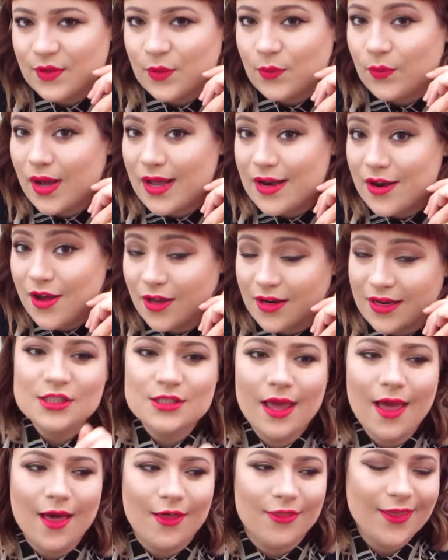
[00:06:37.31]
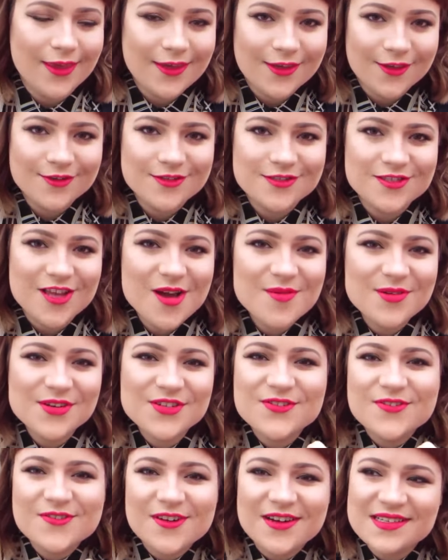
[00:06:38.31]
Why not? So yeah, thank you so
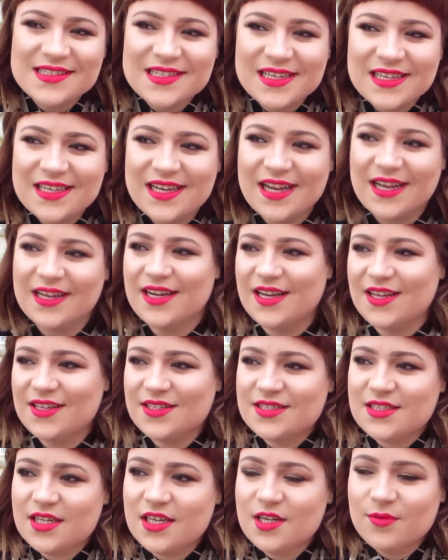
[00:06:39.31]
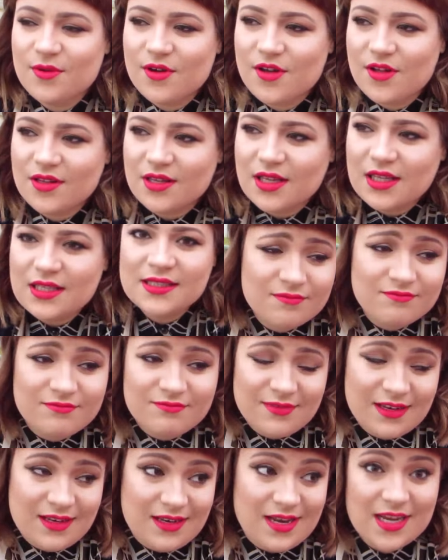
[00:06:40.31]
much for watching, and I'll see you all
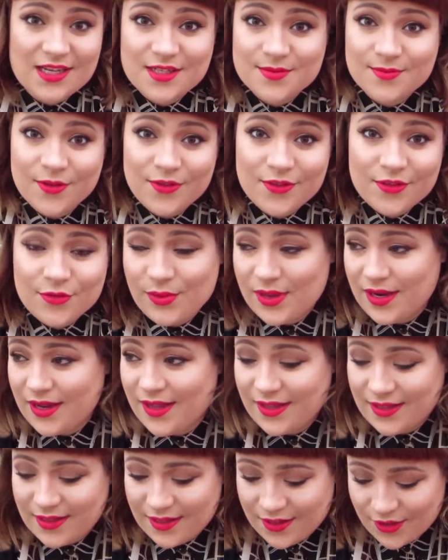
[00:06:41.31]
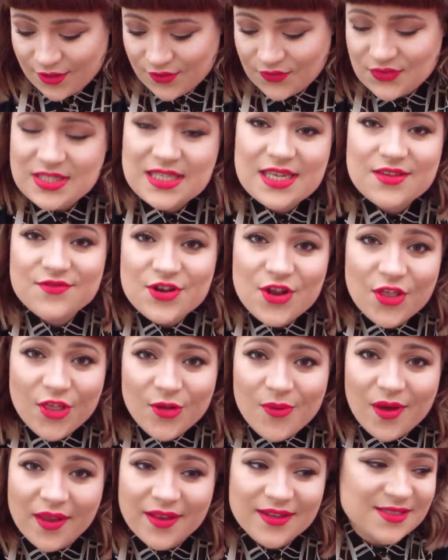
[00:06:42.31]
next month when I receive
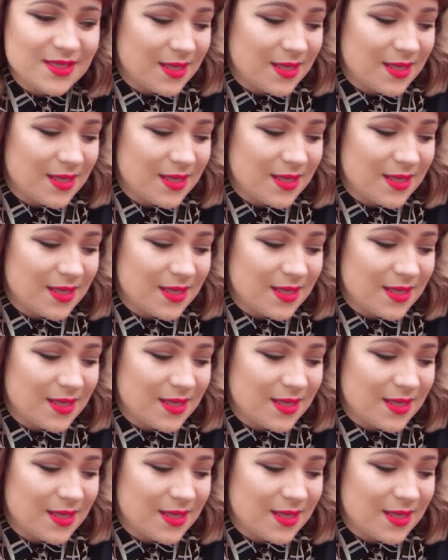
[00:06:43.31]
another one.